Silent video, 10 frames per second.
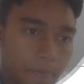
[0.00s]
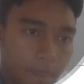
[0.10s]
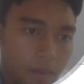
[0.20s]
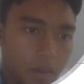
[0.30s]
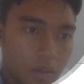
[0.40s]

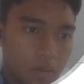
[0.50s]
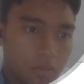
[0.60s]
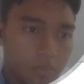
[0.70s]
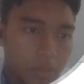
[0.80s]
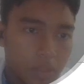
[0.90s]
Now
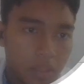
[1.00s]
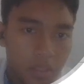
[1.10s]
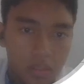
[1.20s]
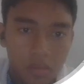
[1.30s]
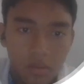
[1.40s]
we
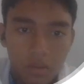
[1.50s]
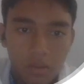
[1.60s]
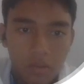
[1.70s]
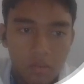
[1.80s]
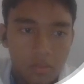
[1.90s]
can
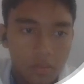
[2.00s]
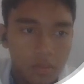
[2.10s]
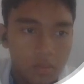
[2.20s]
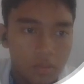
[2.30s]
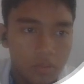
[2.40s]
go
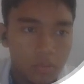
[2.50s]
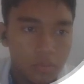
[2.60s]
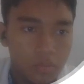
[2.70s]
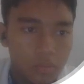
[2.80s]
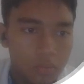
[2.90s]

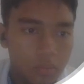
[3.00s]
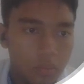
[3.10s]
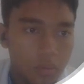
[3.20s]
to